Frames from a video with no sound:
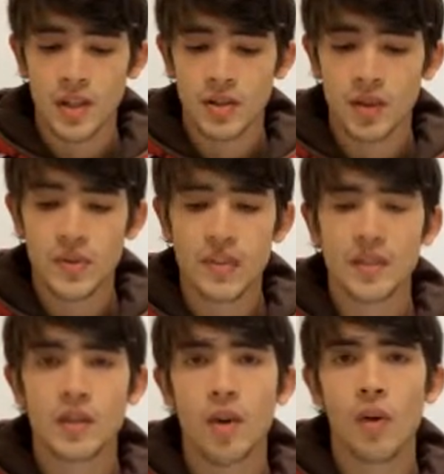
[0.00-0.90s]

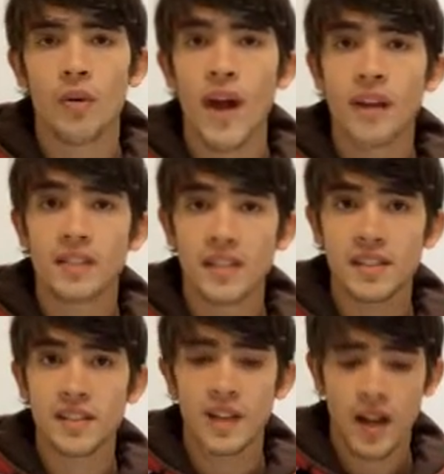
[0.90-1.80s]
substances called
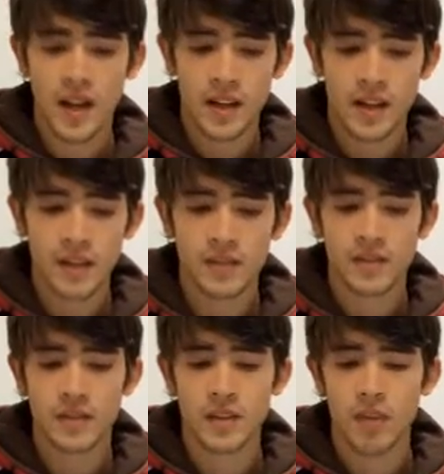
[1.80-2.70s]
reactants and
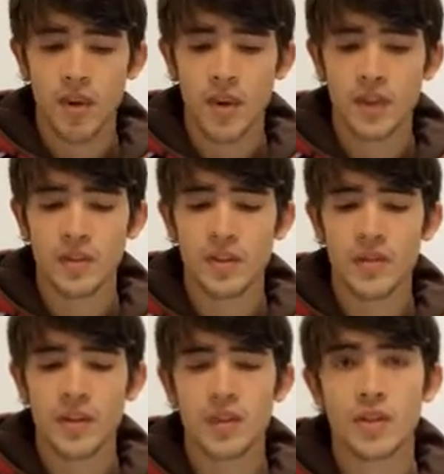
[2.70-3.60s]
transformed into
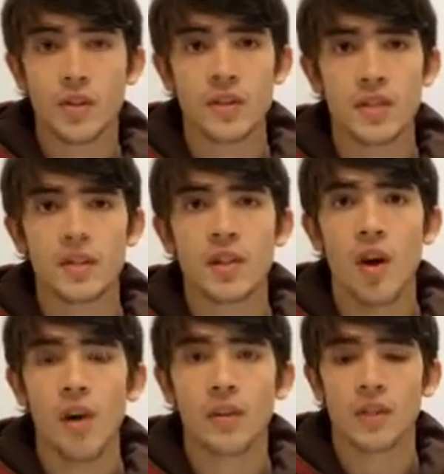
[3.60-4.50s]
different substances
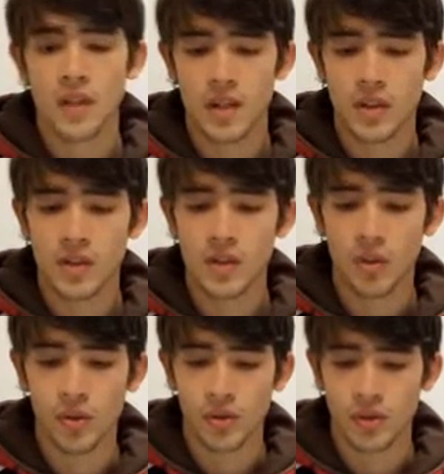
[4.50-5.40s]
called
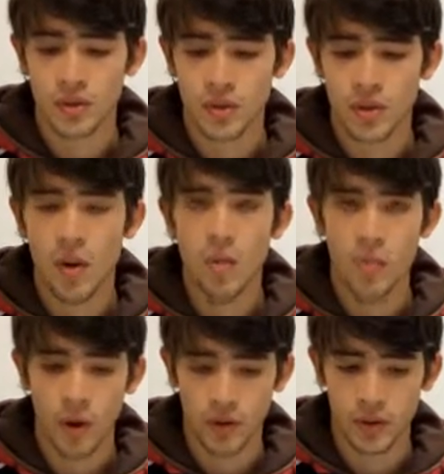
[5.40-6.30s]
results or
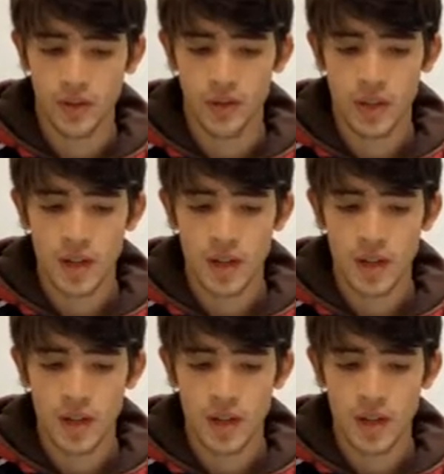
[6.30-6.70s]
products